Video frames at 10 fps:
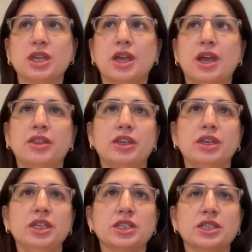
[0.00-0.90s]
and the need
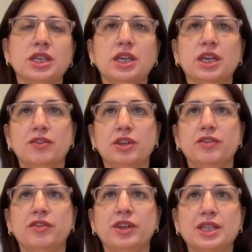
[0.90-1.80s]
to seek innovative
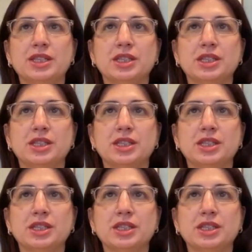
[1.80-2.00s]
financing